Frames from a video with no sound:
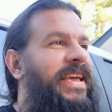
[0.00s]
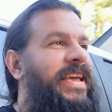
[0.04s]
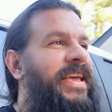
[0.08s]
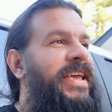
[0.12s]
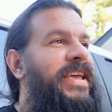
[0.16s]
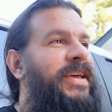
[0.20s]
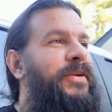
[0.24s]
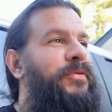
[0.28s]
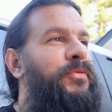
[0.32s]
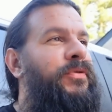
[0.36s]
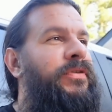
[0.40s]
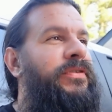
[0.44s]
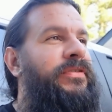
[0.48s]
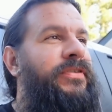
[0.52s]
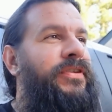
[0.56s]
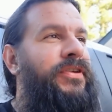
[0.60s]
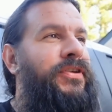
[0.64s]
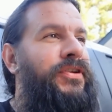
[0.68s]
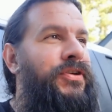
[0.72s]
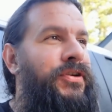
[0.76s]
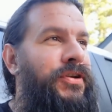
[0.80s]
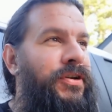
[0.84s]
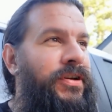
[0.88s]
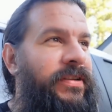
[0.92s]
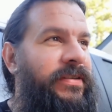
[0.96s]
it was a
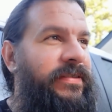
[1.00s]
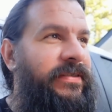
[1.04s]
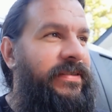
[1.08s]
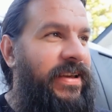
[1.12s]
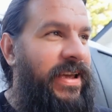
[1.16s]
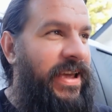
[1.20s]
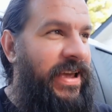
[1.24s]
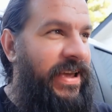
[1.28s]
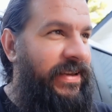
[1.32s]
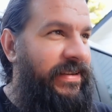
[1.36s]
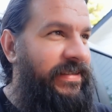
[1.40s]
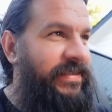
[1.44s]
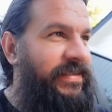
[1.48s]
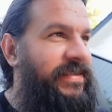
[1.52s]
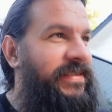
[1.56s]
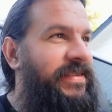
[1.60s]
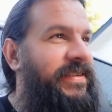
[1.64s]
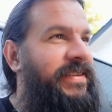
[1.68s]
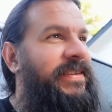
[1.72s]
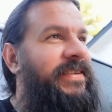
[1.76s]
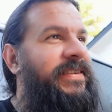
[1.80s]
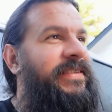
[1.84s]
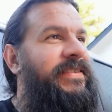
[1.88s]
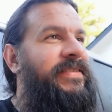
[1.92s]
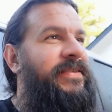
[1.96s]
good
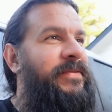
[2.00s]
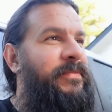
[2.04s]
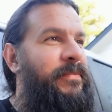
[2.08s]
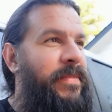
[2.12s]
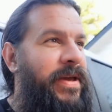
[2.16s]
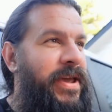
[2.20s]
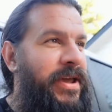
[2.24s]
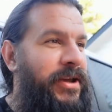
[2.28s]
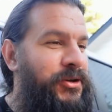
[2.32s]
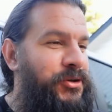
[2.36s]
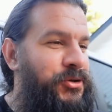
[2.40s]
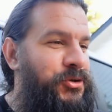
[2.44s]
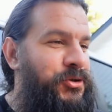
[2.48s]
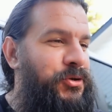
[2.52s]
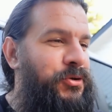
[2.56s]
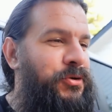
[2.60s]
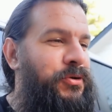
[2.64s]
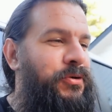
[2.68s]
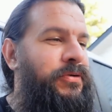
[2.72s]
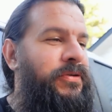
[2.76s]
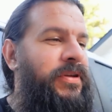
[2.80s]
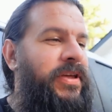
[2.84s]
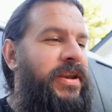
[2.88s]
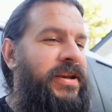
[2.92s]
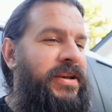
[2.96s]
test to make
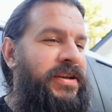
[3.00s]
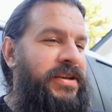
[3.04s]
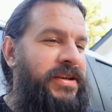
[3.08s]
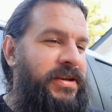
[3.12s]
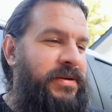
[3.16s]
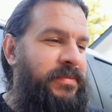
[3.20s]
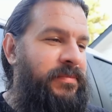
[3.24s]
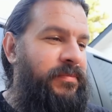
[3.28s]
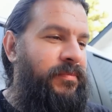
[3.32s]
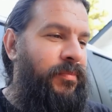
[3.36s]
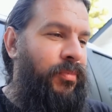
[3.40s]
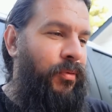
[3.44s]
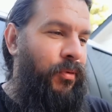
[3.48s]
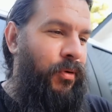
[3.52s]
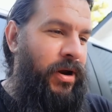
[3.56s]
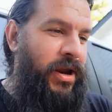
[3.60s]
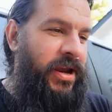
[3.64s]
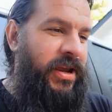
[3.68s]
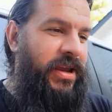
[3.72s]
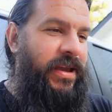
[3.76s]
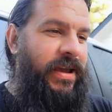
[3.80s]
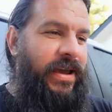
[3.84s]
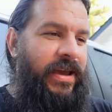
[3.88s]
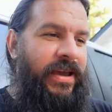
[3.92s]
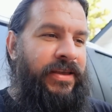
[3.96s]
sure that it didn't
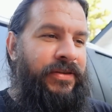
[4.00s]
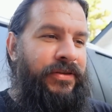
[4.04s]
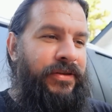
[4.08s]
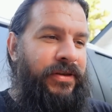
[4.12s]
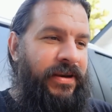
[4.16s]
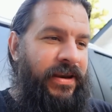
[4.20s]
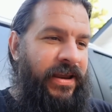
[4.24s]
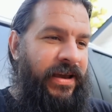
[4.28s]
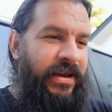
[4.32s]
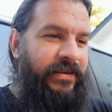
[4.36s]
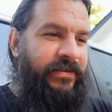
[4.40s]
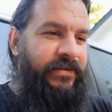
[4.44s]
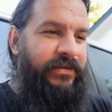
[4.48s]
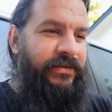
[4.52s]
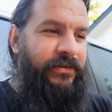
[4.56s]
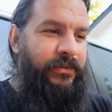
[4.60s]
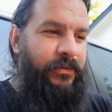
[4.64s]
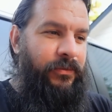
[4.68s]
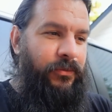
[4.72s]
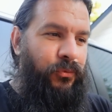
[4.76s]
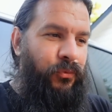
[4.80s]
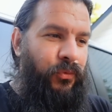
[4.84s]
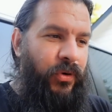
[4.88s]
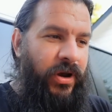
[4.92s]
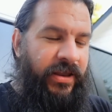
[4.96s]
break in the next
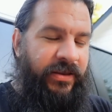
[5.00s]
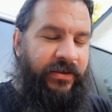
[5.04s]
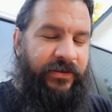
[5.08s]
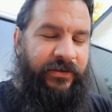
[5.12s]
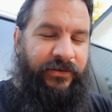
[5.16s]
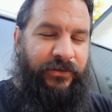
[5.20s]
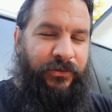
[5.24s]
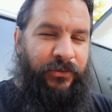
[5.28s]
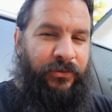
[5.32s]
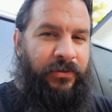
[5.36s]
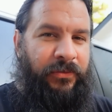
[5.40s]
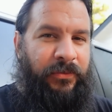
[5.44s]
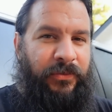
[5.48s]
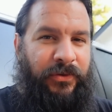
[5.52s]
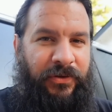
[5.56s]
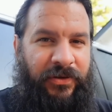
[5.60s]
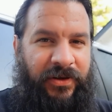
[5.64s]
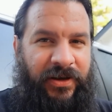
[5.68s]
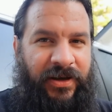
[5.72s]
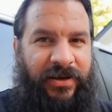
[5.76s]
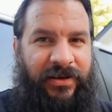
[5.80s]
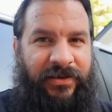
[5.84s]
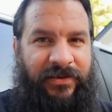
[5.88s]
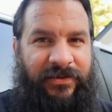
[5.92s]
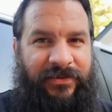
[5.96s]
windstorm,
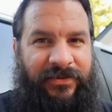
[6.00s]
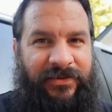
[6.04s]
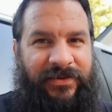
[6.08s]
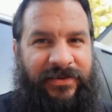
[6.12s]
okay?